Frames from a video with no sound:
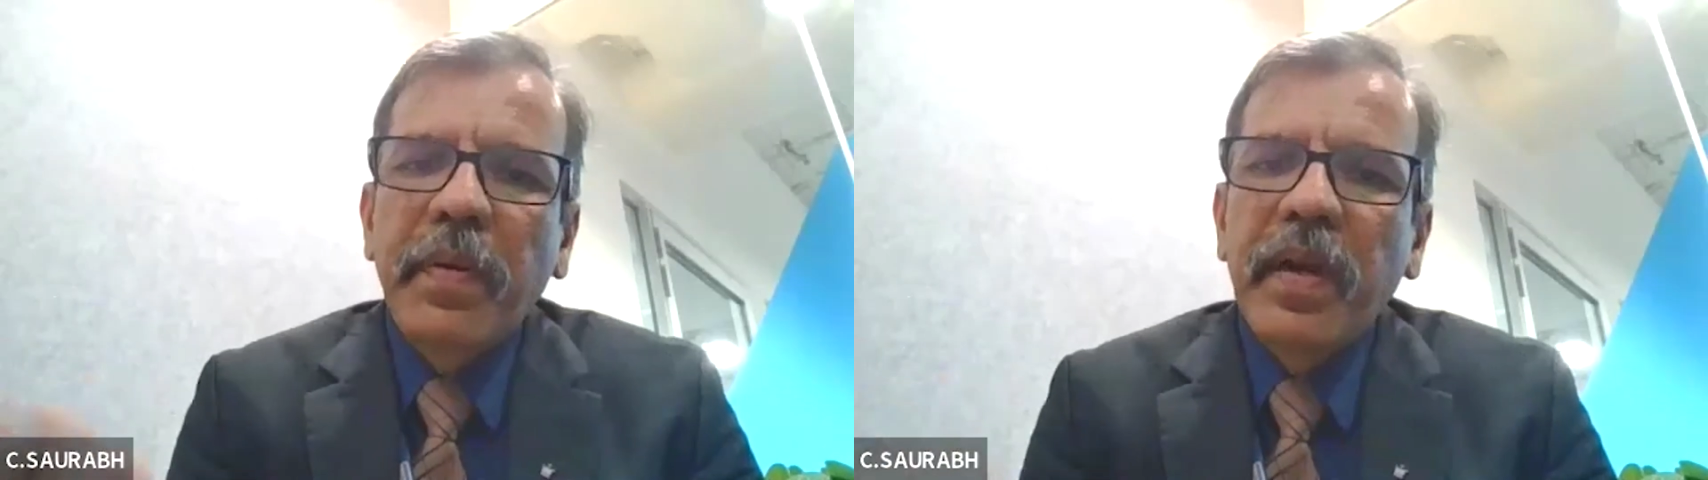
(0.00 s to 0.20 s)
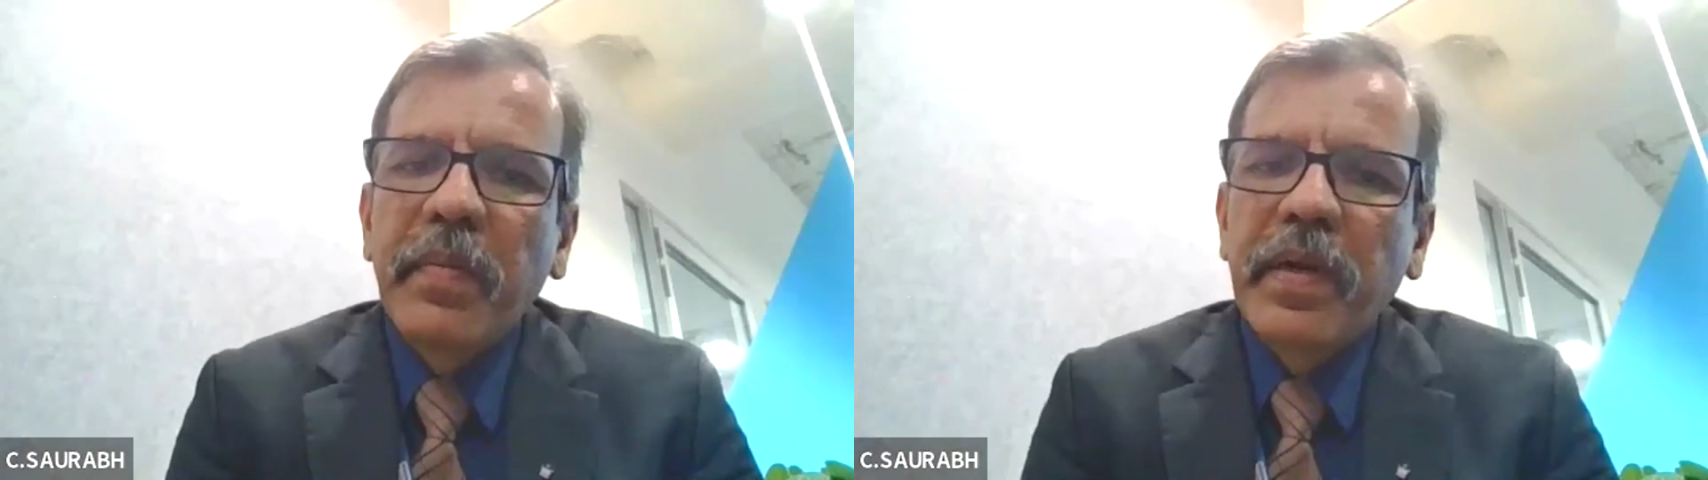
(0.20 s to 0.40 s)

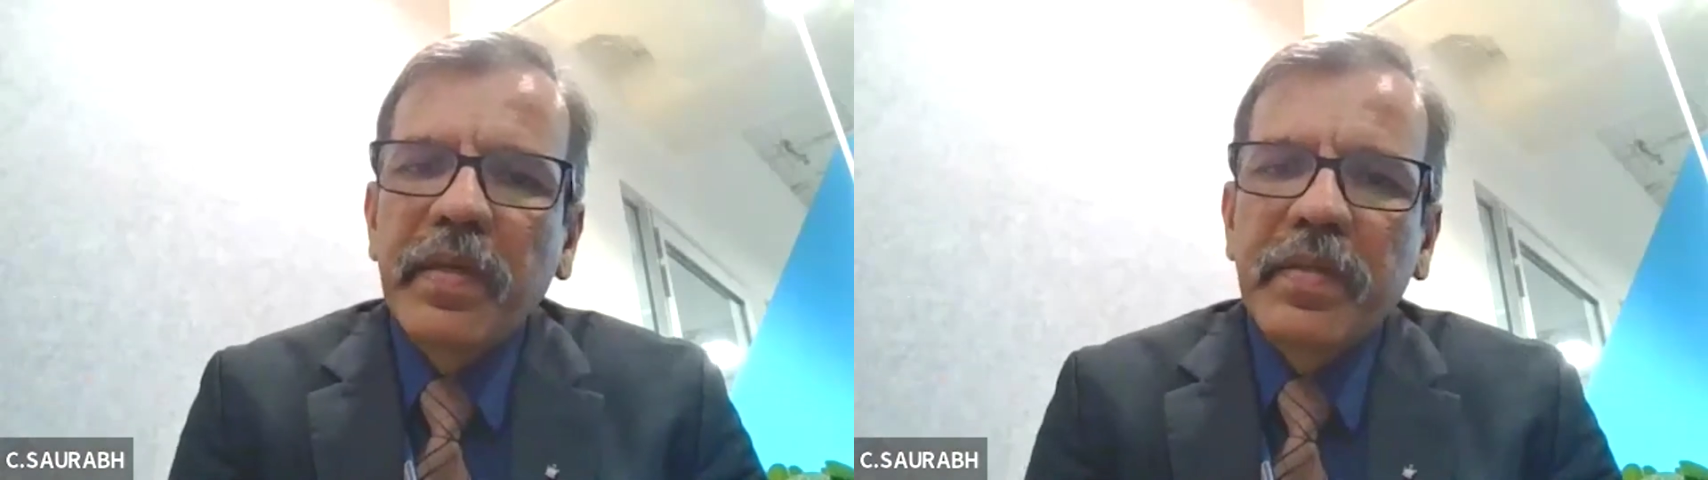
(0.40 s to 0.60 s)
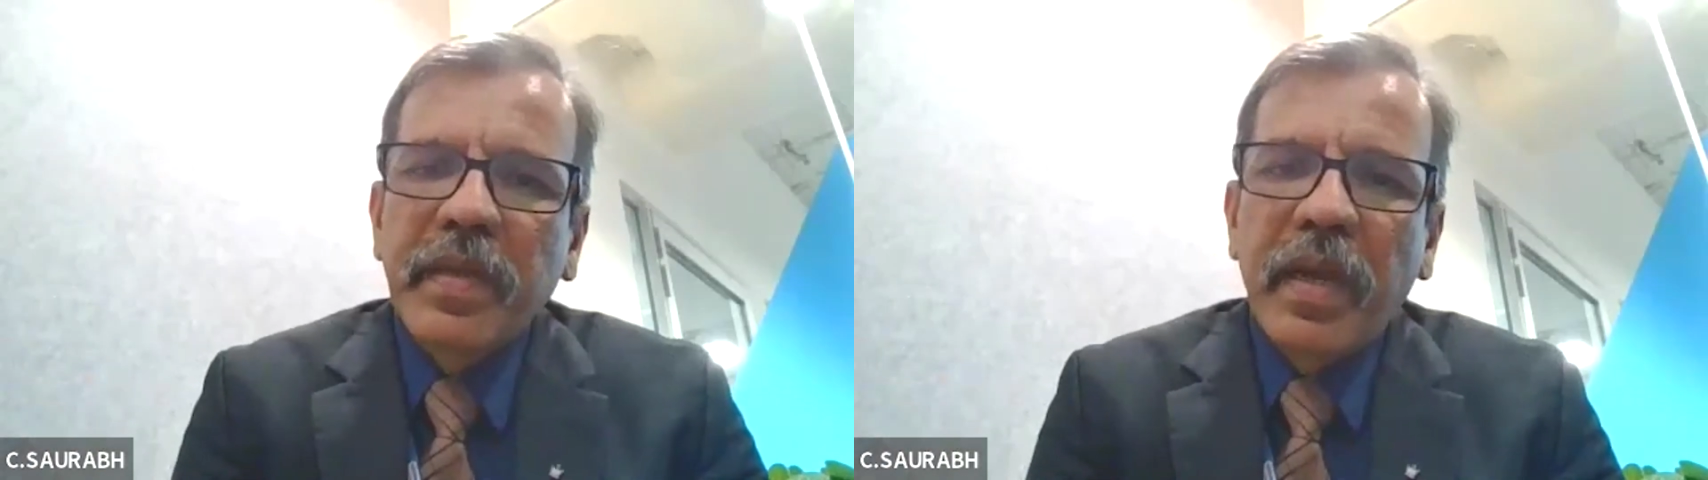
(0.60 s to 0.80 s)
upper
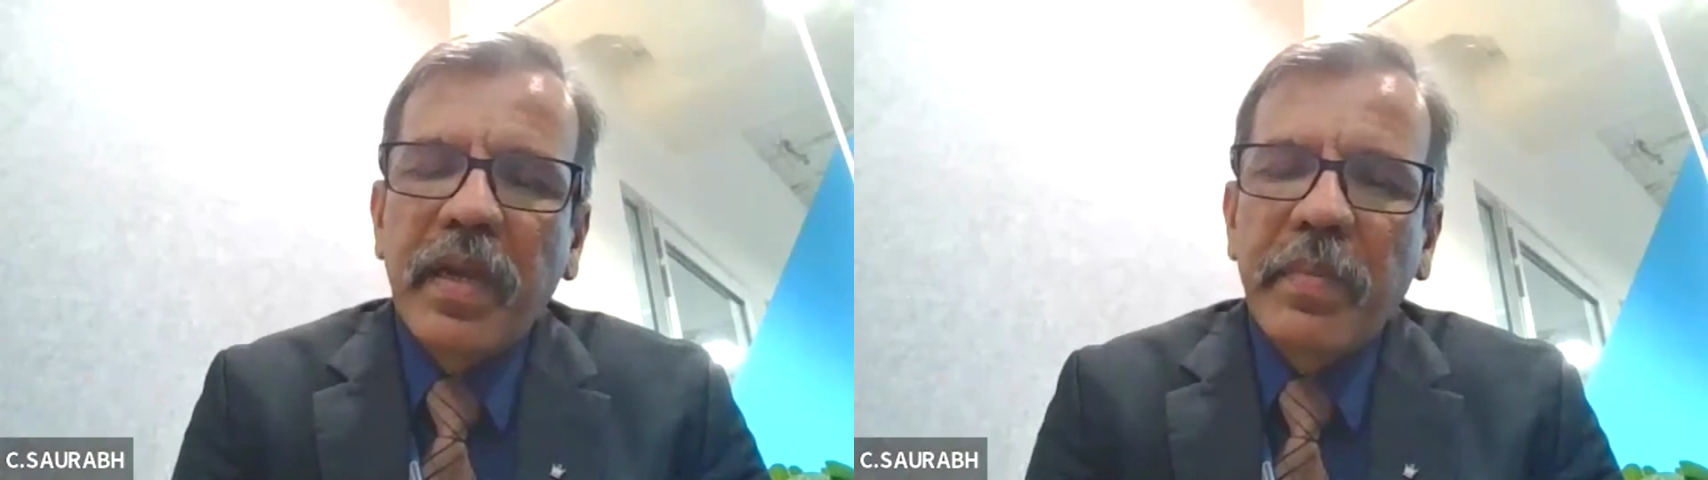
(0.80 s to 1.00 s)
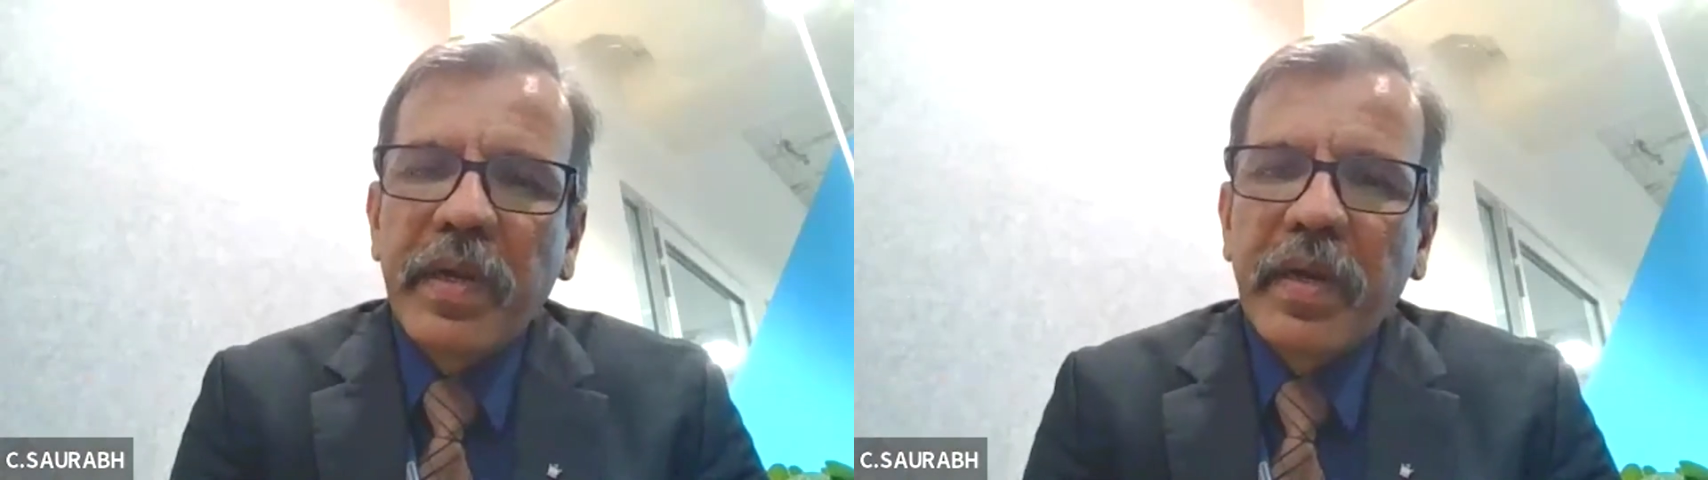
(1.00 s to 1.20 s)
limit is
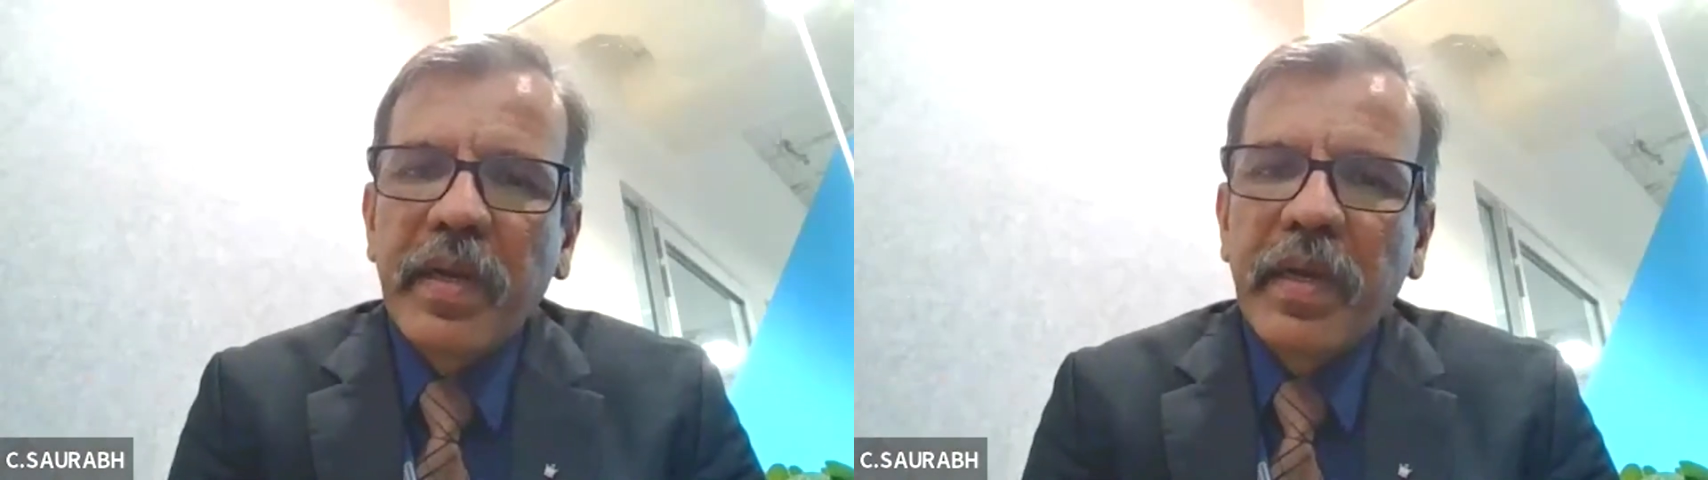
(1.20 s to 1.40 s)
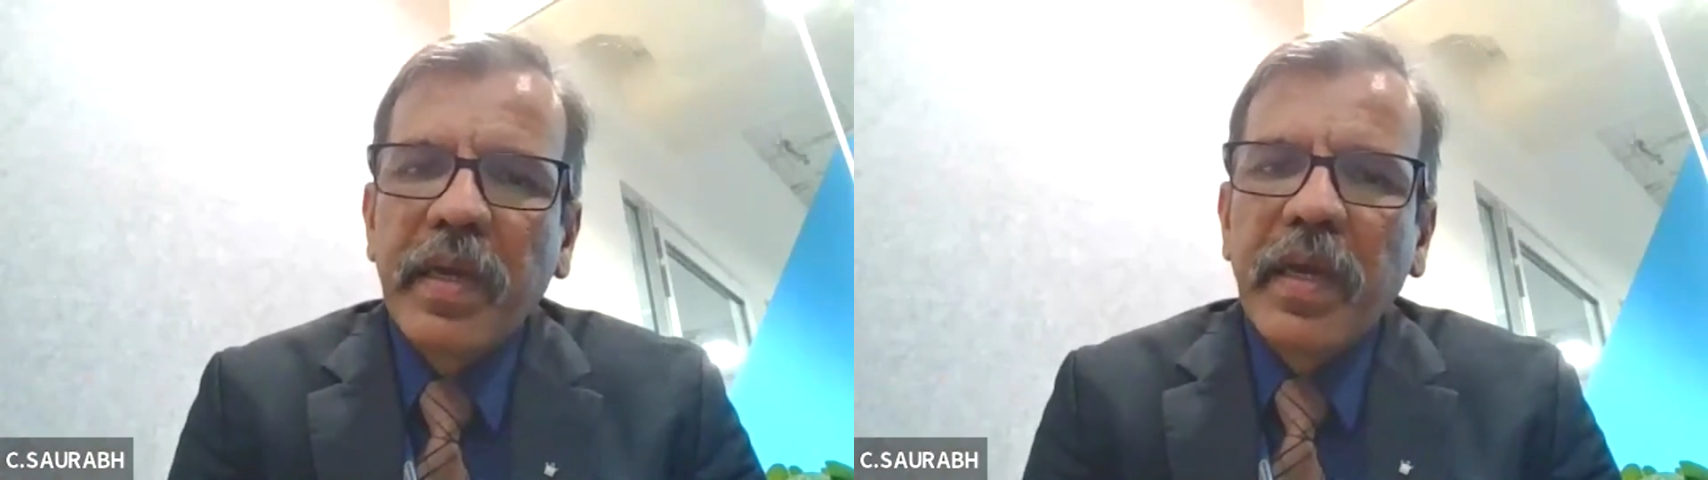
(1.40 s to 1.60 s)
unlimited.